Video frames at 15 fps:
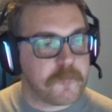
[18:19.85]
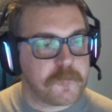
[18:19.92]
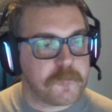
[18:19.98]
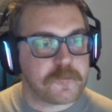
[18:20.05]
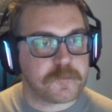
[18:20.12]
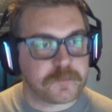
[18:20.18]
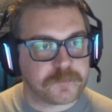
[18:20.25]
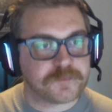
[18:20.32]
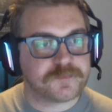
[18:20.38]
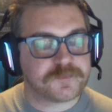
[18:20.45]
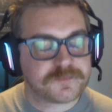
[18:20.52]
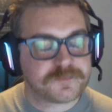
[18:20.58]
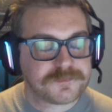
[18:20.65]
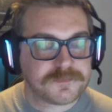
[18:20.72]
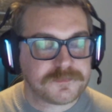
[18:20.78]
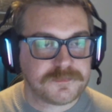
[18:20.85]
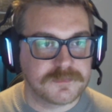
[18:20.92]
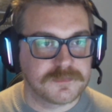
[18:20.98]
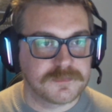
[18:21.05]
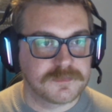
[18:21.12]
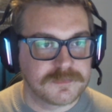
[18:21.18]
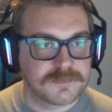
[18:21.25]
This is what I like
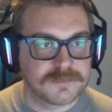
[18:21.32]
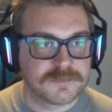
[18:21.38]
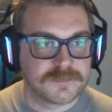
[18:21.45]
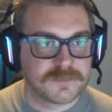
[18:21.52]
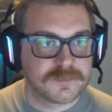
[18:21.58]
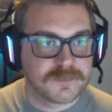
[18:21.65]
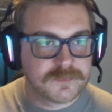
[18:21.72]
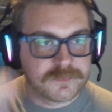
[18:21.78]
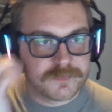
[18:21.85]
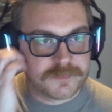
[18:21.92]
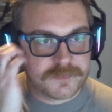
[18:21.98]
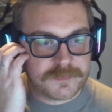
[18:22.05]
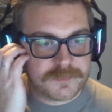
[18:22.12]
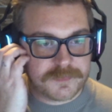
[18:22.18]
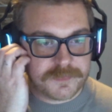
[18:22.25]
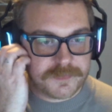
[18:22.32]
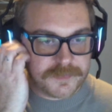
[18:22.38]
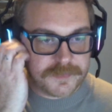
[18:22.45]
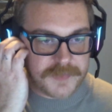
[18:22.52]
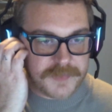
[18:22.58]
using it about, more into like